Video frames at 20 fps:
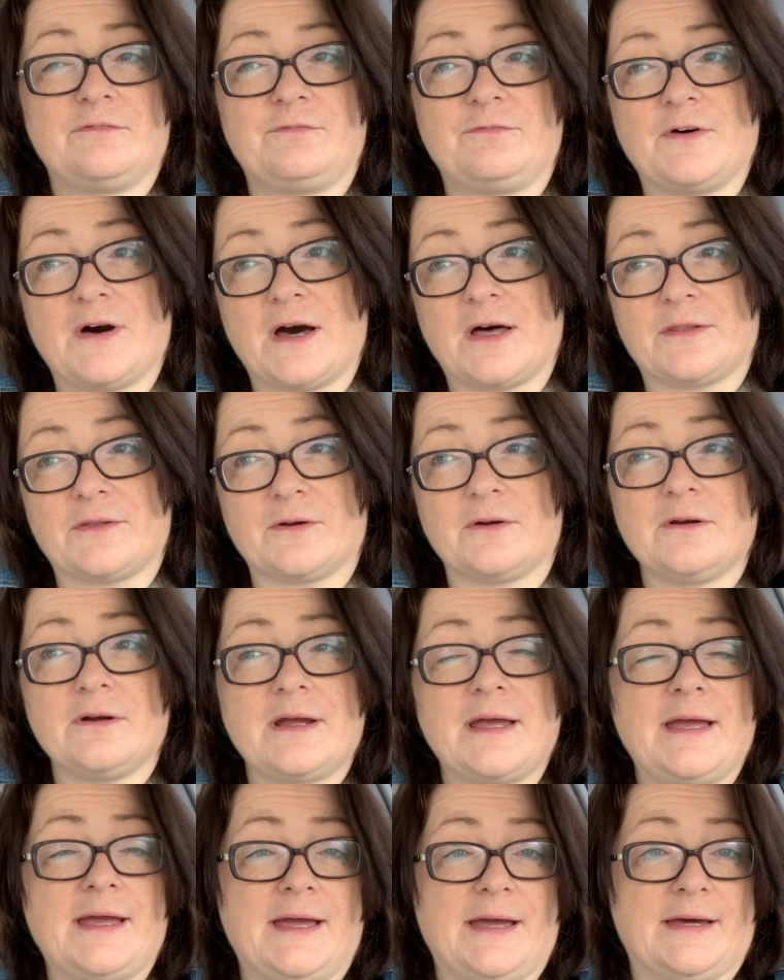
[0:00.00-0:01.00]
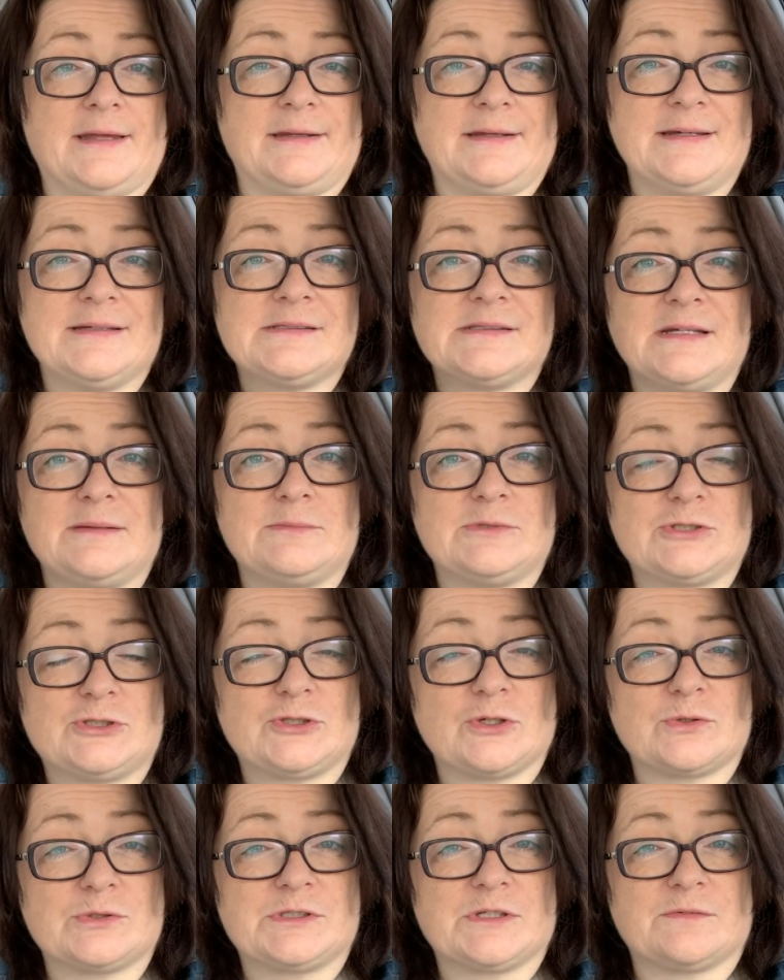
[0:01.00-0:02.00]
father, and his name is
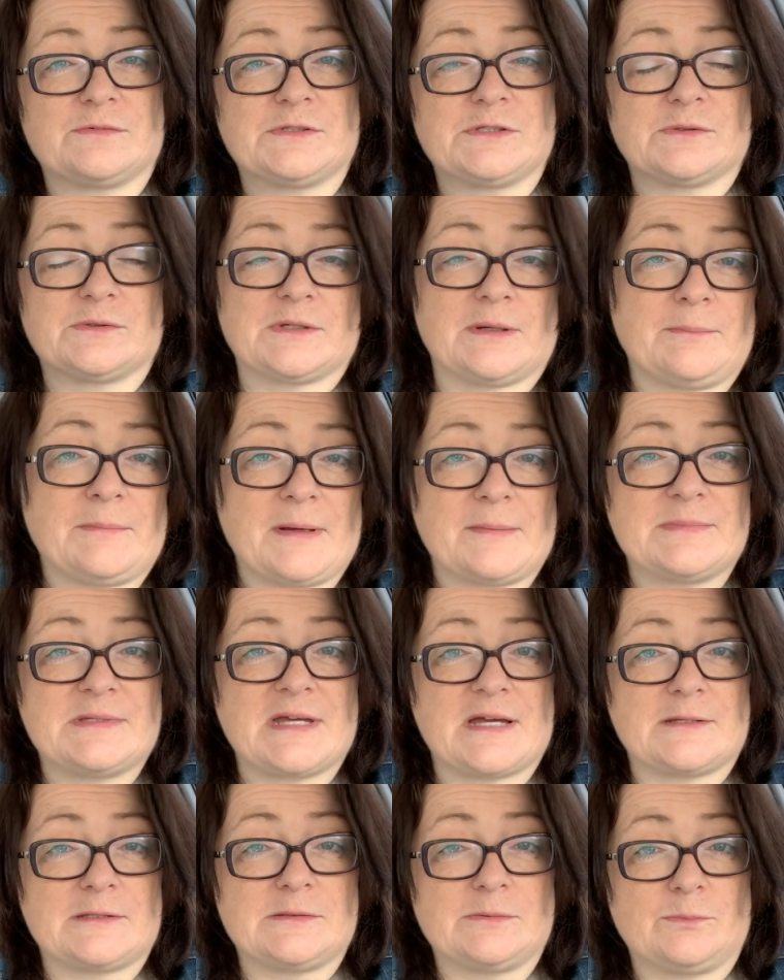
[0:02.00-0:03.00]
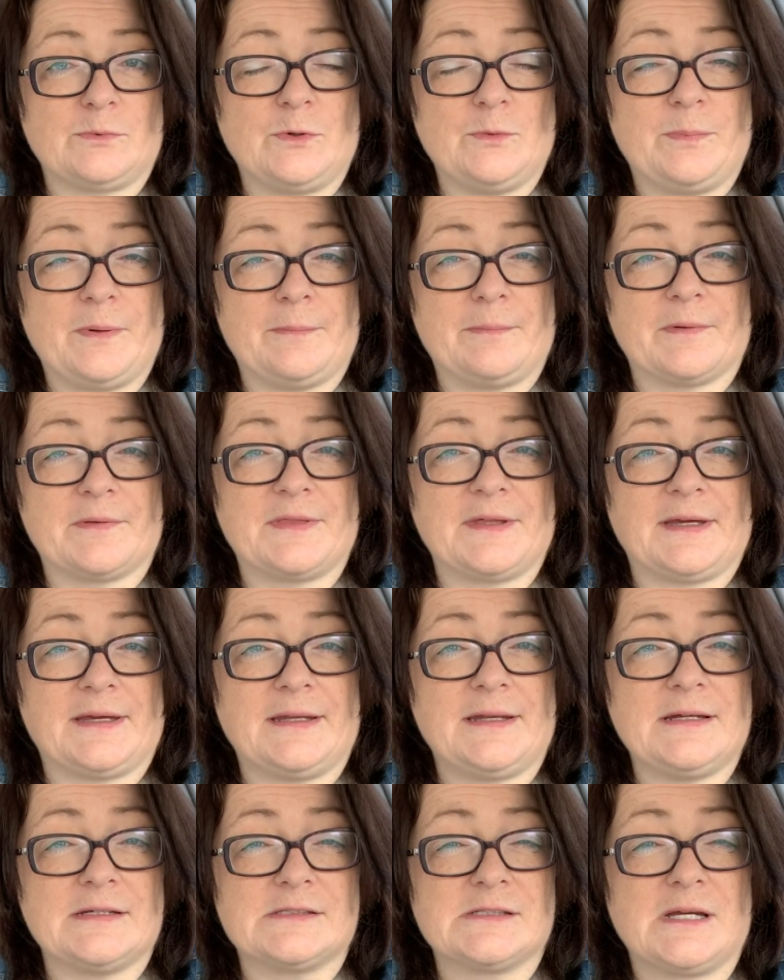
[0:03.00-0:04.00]
Joseph. So sometimes that's who people think
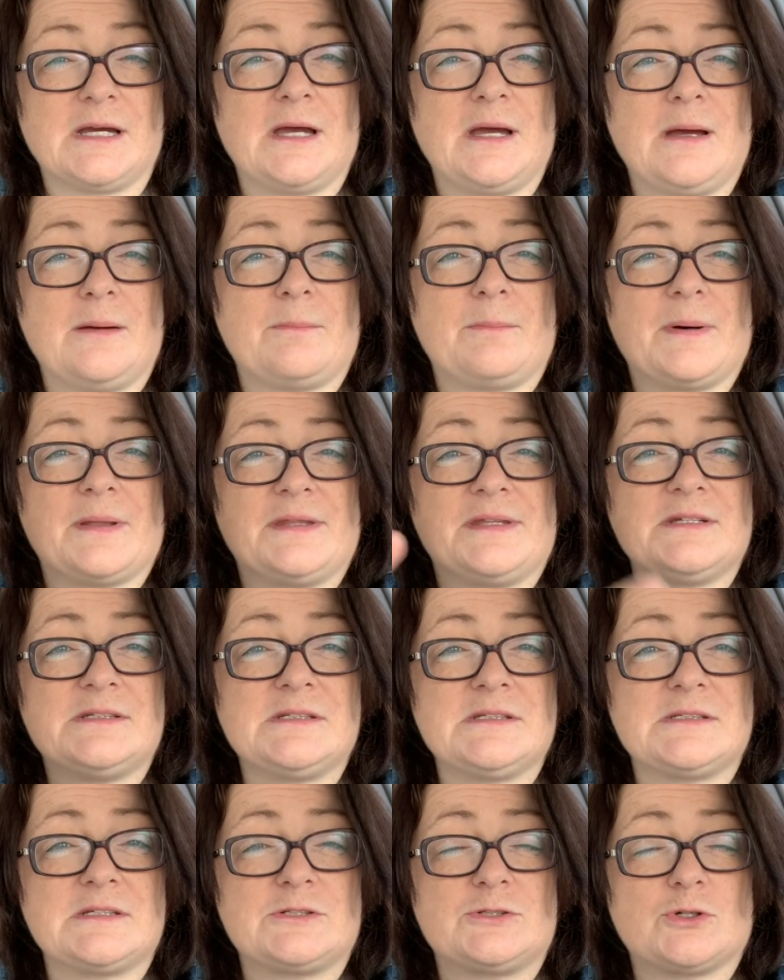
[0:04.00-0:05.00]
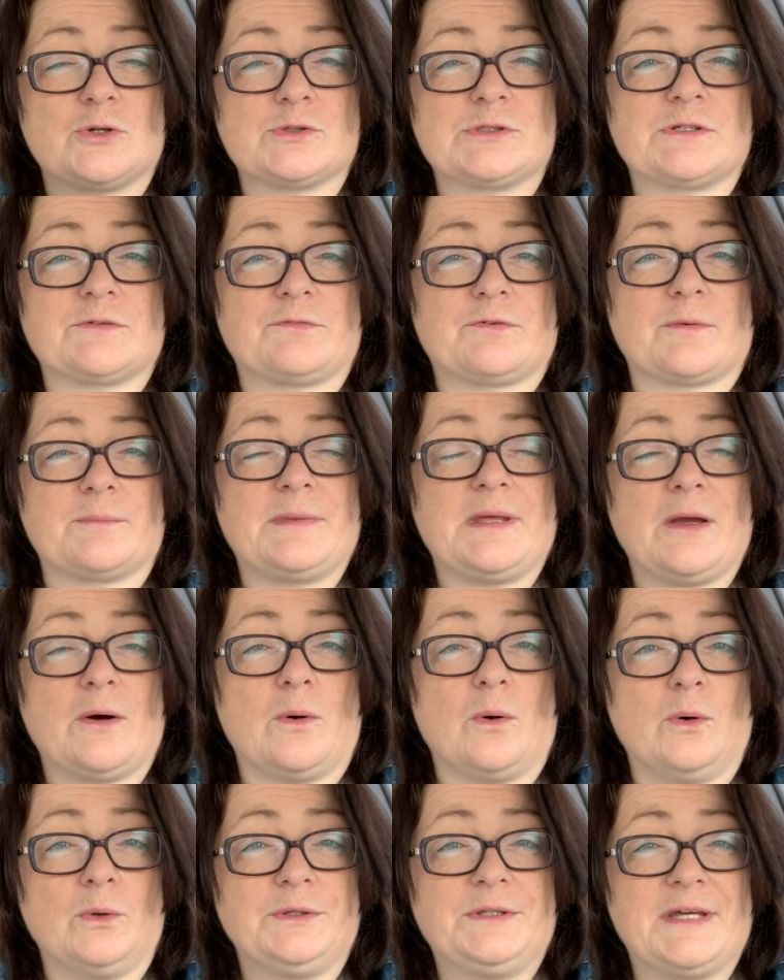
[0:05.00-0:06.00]
it is. But this is a Joseph from the
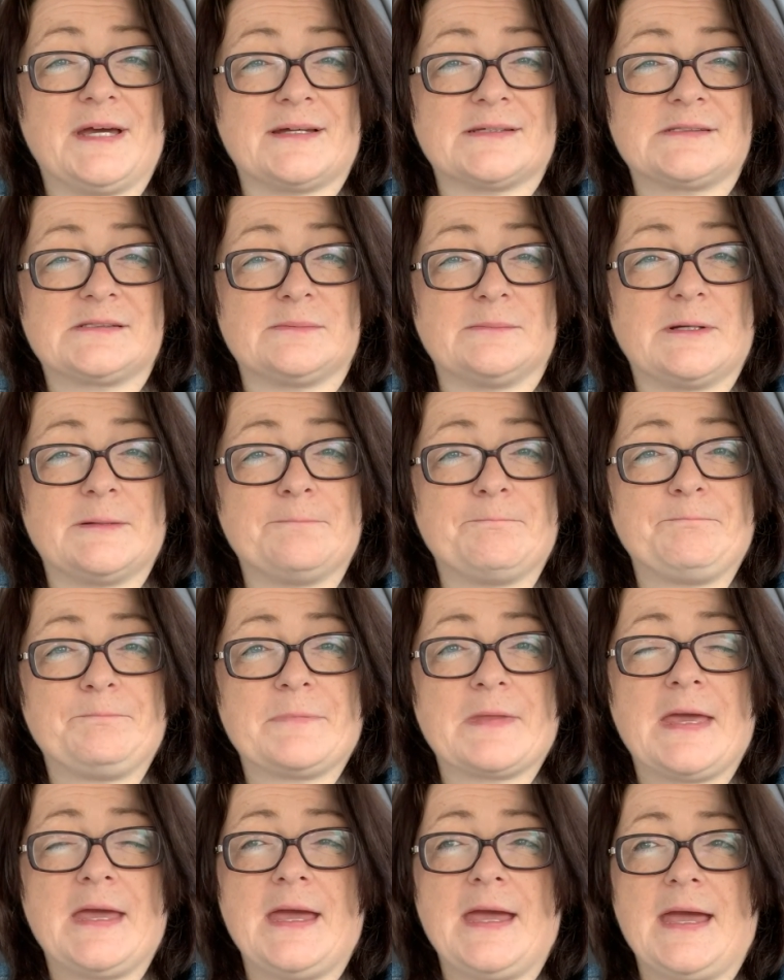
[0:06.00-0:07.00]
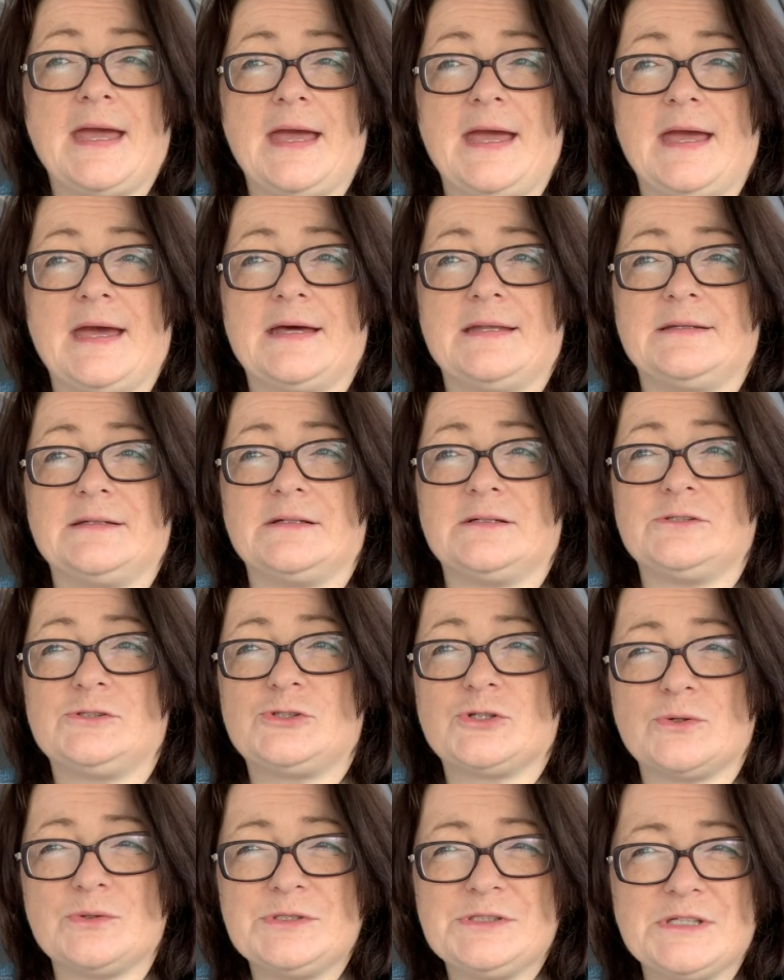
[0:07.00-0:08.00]
Old Testament. And
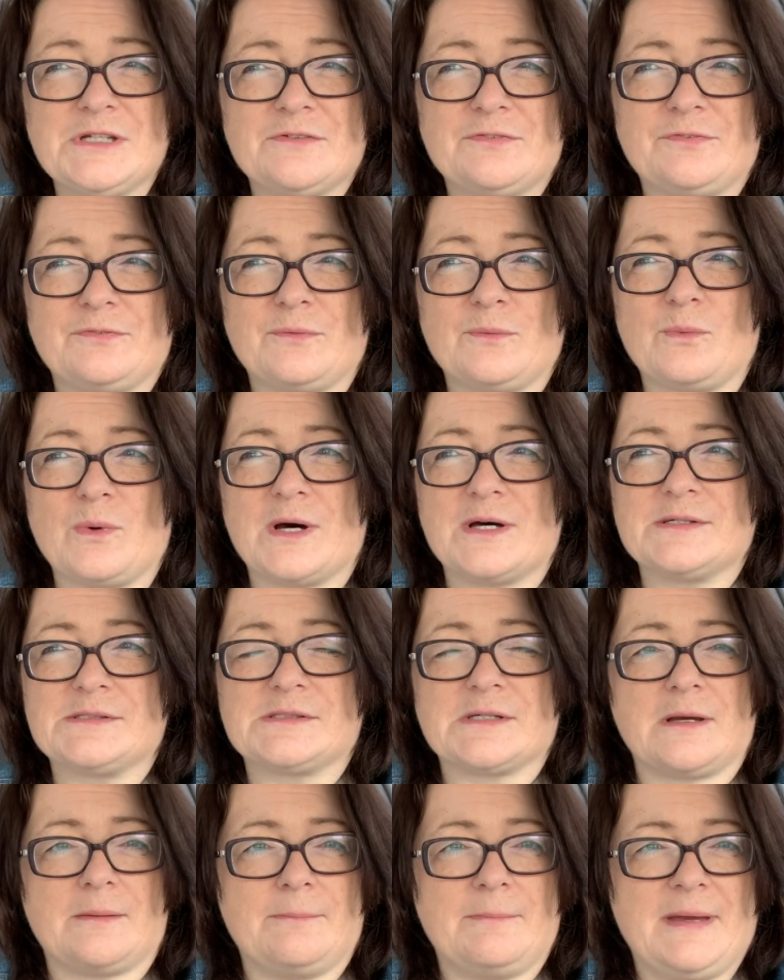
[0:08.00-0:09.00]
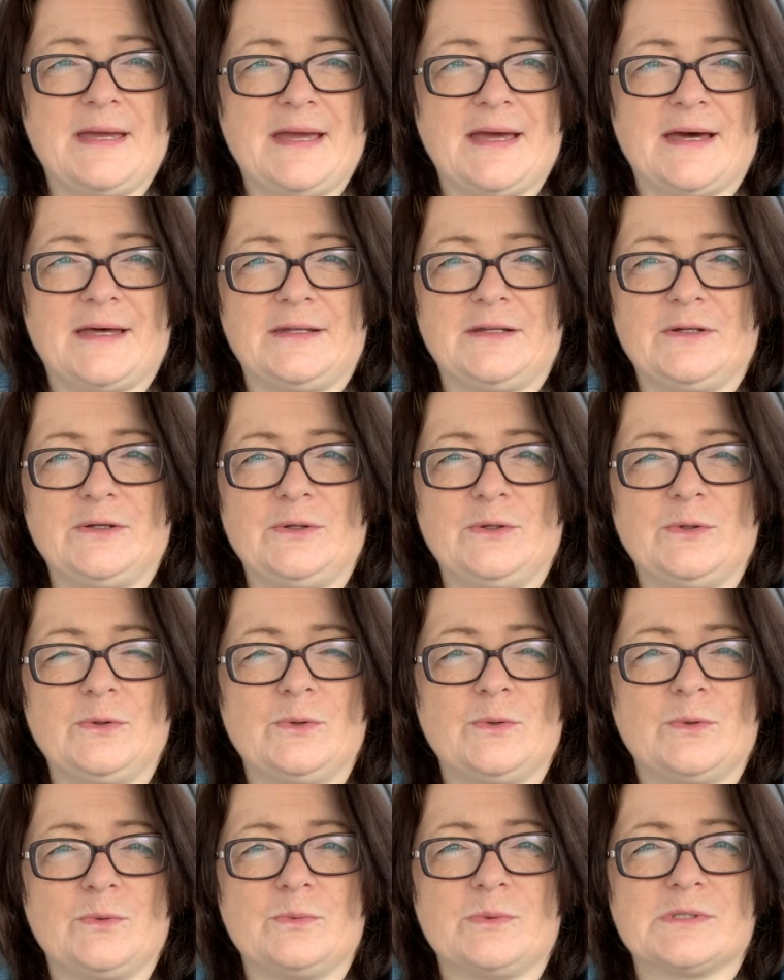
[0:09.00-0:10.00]
Joseph was a man
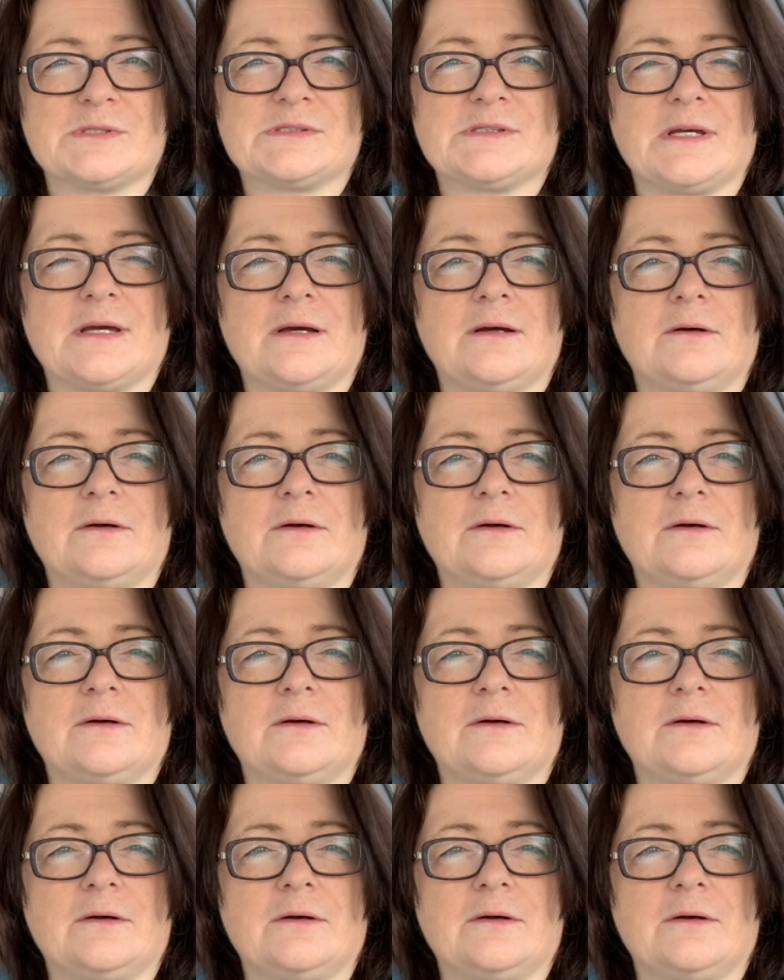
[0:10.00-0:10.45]
who was